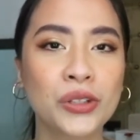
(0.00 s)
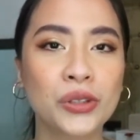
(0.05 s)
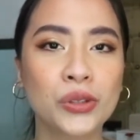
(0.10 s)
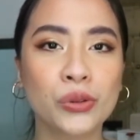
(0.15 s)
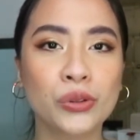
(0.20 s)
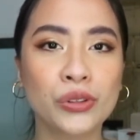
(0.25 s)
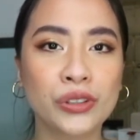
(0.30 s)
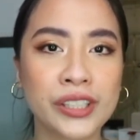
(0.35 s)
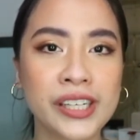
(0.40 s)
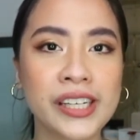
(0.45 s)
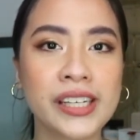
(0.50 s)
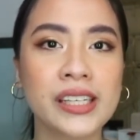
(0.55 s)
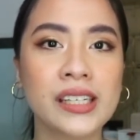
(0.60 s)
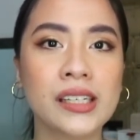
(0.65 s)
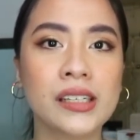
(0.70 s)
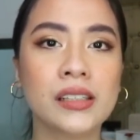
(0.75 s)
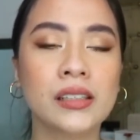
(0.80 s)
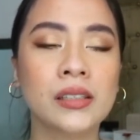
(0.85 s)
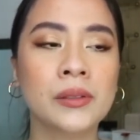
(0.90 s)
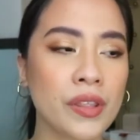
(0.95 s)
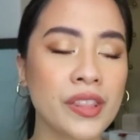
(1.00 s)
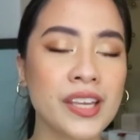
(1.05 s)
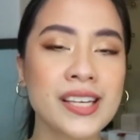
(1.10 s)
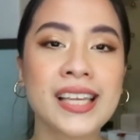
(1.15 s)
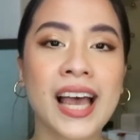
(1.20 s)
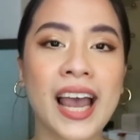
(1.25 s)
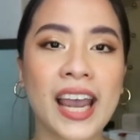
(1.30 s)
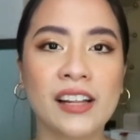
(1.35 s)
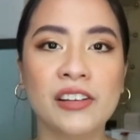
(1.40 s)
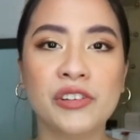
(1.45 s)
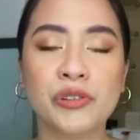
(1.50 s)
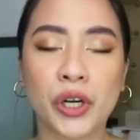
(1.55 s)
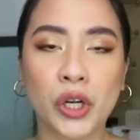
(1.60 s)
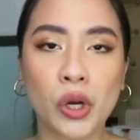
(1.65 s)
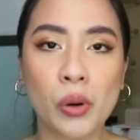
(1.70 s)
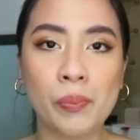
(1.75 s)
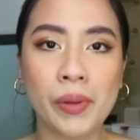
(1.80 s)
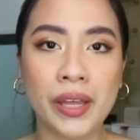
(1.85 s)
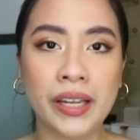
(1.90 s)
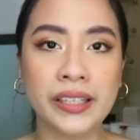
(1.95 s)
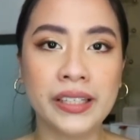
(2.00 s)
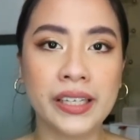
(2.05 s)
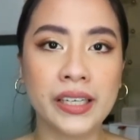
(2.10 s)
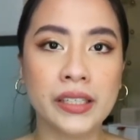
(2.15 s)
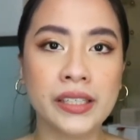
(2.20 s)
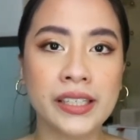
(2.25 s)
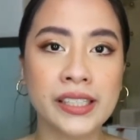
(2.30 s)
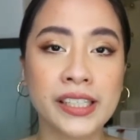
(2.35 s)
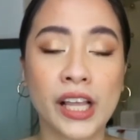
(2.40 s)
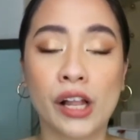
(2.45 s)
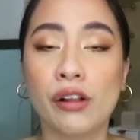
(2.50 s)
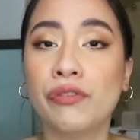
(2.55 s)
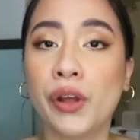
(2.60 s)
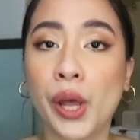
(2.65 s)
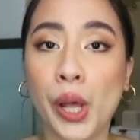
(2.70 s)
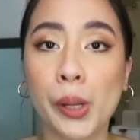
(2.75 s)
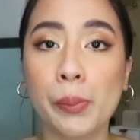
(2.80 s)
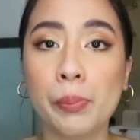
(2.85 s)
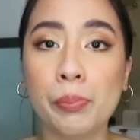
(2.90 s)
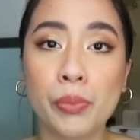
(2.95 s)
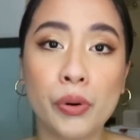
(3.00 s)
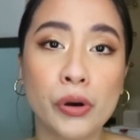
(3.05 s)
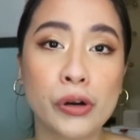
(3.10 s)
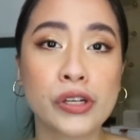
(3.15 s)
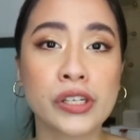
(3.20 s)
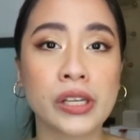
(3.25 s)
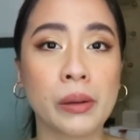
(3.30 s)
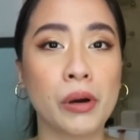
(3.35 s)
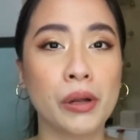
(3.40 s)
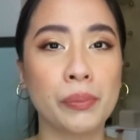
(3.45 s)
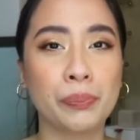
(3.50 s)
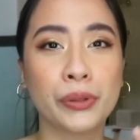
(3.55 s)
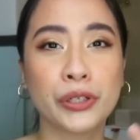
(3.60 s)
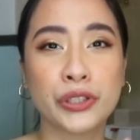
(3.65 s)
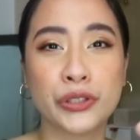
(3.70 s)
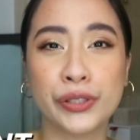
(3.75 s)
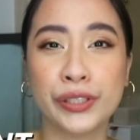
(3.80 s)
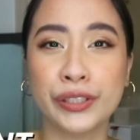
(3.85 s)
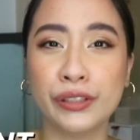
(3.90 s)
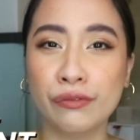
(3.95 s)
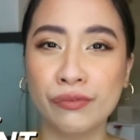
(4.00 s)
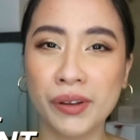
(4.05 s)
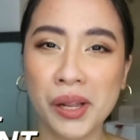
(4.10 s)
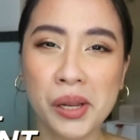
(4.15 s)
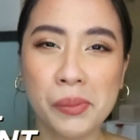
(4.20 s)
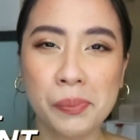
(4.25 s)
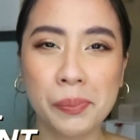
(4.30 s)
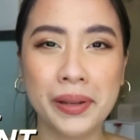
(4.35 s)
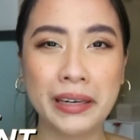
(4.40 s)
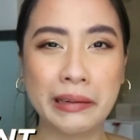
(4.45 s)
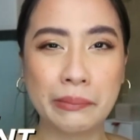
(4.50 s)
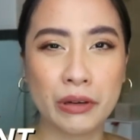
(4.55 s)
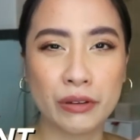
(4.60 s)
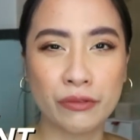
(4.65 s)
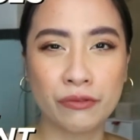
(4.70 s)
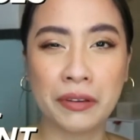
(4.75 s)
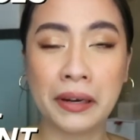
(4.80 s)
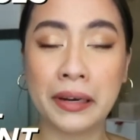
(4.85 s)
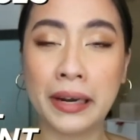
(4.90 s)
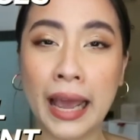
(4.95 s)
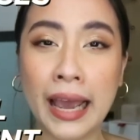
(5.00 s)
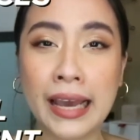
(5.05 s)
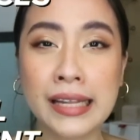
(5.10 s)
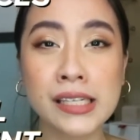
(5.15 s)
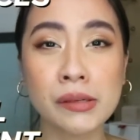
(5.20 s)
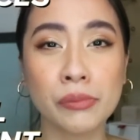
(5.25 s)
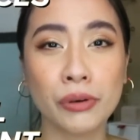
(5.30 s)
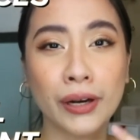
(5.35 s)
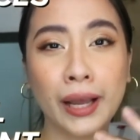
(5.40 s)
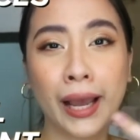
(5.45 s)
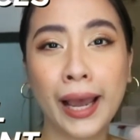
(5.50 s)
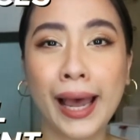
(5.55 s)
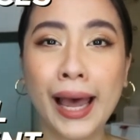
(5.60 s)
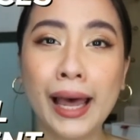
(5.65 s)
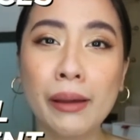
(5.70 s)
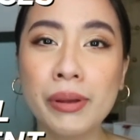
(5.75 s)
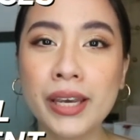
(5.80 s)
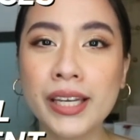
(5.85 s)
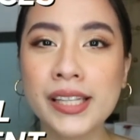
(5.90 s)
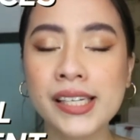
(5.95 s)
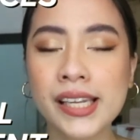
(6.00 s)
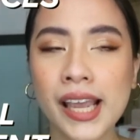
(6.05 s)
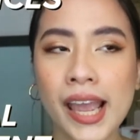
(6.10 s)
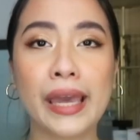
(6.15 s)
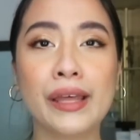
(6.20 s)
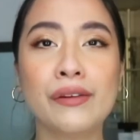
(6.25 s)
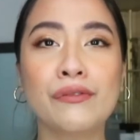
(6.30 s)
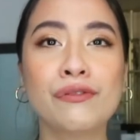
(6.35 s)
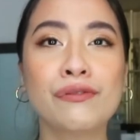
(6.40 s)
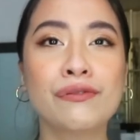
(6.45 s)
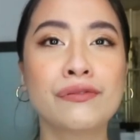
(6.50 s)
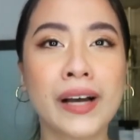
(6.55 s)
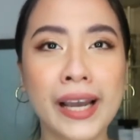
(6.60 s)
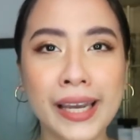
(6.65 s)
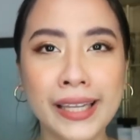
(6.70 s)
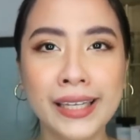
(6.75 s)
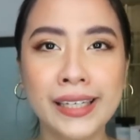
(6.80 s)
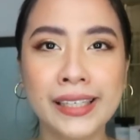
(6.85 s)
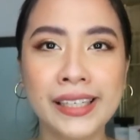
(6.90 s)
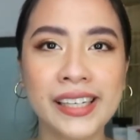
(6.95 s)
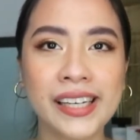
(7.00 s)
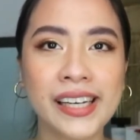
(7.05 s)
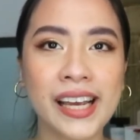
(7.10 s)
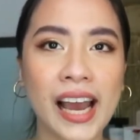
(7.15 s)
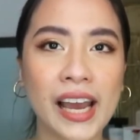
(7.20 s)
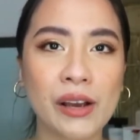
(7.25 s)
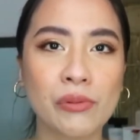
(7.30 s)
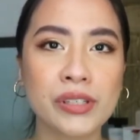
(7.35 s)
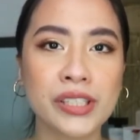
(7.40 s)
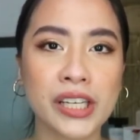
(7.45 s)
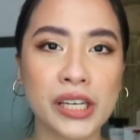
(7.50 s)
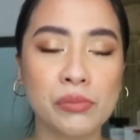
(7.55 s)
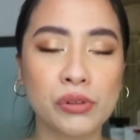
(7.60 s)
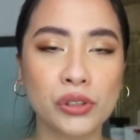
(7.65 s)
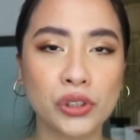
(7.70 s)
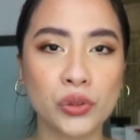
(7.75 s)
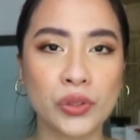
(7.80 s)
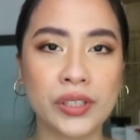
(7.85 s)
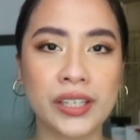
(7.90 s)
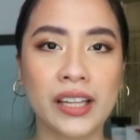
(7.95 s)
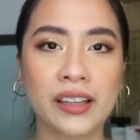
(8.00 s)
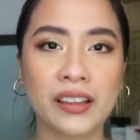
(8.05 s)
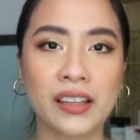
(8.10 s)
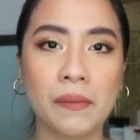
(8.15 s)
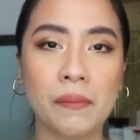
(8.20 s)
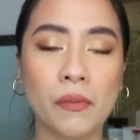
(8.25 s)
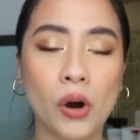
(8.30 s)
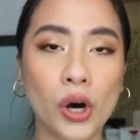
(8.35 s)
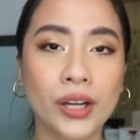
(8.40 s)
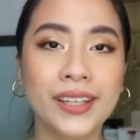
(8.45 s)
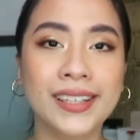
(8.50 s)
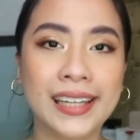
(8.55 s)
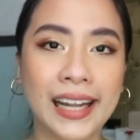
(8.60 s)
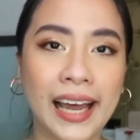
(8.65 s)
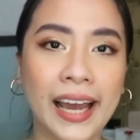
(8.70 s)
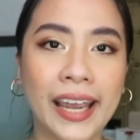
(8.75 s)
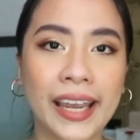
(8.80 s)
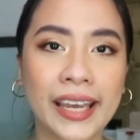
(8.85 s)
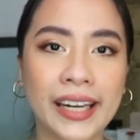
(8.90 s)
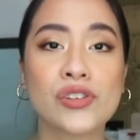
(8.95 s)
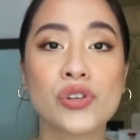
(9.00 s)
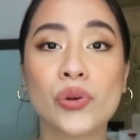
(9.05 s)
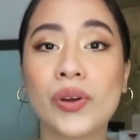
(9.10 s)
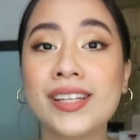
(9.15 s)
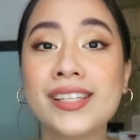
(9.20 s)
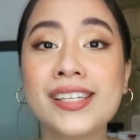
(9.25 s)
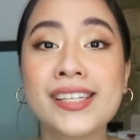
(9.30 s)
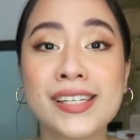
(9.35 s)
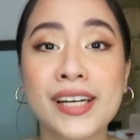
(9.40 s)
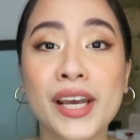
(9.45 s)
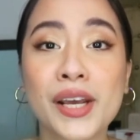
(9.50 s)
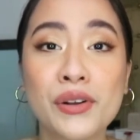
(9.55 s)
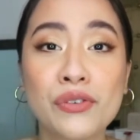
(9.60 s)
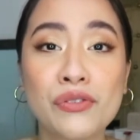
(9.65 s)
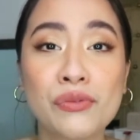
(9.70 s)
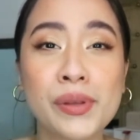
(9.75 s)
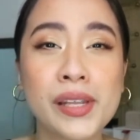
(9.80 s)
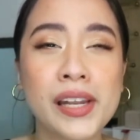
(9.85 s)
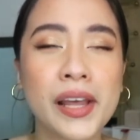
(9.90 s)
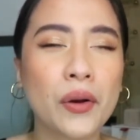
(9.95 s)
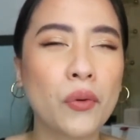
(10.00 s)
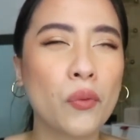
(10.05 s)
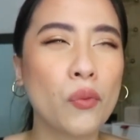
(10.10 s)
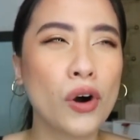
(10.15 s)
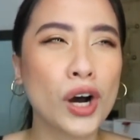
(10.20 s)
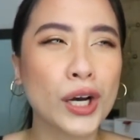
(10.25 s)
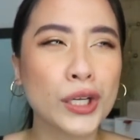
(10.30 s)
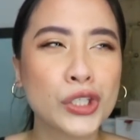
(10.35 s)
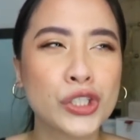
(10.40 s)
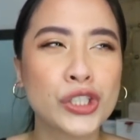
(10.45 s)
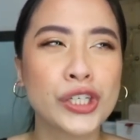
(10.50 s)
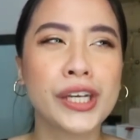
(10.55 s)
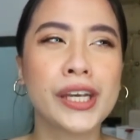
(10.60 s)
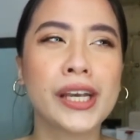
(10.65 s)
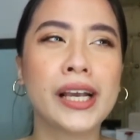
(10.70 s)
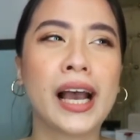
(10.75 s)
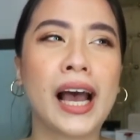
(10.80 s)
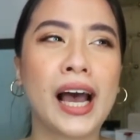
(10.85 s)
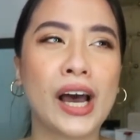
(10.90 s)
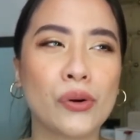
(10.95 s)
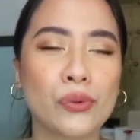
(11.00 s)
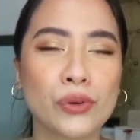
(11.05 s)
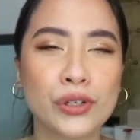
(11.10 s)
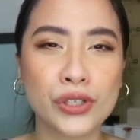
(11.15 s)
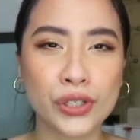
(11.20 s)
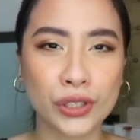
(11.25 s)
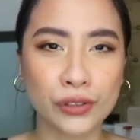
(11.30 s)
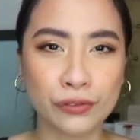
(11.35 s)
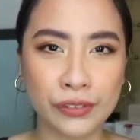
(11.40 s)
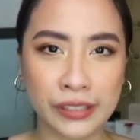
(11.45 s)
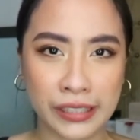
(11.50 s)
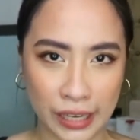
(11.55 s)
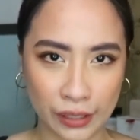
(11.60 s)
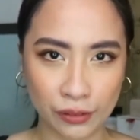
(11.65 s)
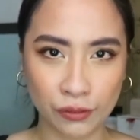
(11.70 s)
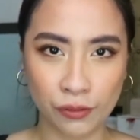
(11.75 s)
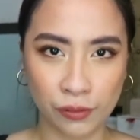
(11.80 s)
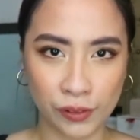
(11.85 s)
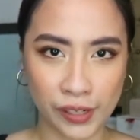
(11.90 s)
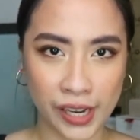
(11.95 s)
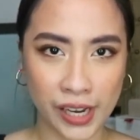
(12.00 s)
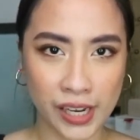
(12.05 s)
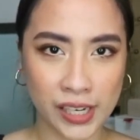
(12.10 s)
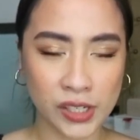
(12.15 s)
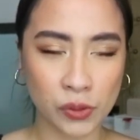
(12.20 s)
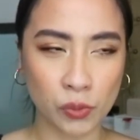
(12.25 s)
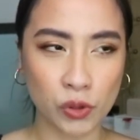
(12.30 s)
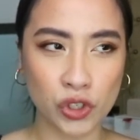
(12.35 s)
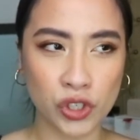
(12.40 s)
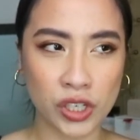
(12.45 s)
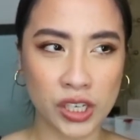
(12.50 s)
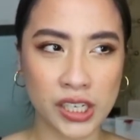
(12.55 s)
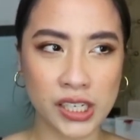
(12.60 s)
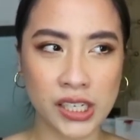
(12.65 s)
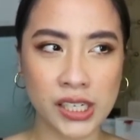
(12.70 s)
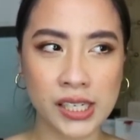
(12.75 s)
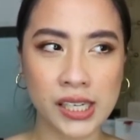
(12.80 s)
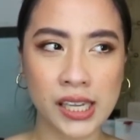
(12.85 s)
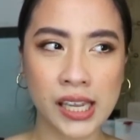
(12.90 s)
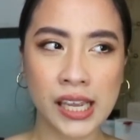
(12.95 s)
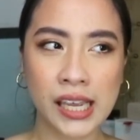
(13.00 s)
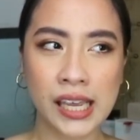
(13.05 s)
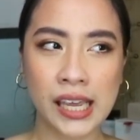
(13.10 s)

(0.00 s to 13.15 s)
to read these highly recommended self-help books about personal development, about finance, about habits. And finally, I was able to get them online. So instead of me like watching hours of Netflix, which is